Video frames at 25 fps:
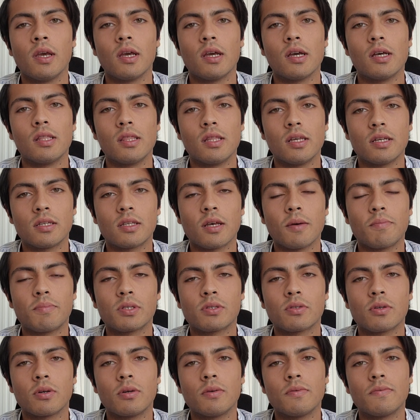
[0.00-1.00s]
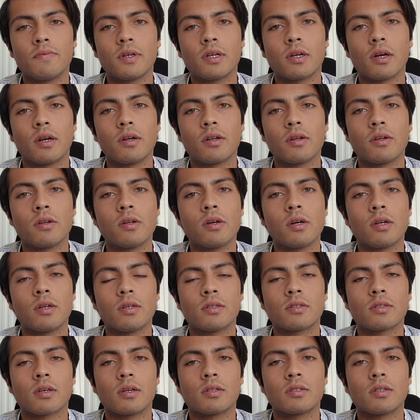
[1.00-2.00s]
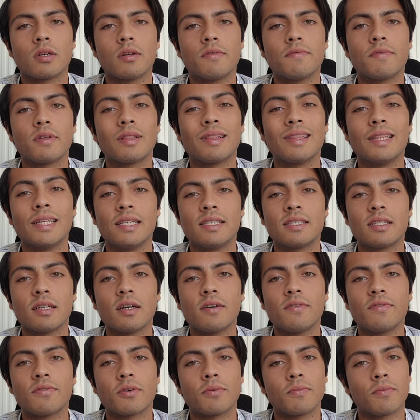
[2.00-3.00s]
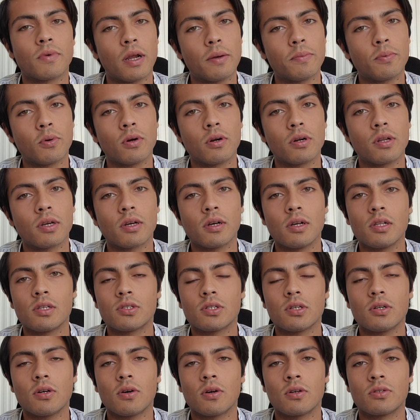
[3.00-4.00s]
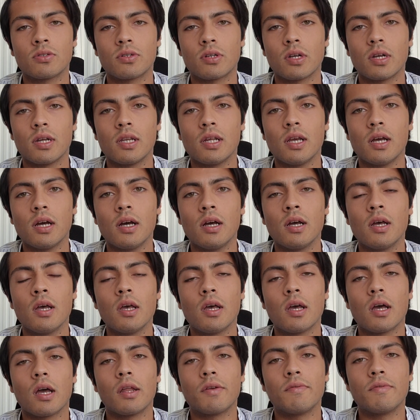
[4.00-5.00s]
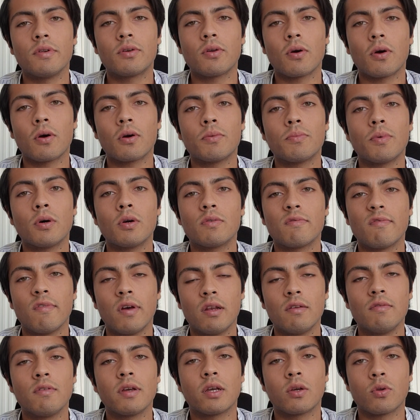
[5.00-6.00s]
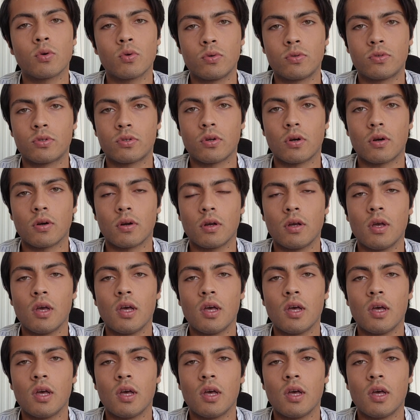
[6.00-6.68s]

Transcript: In this episode, we continue our discussion with Lisa from Ripe Horticulture Australia and we talk about Velvick rootstock.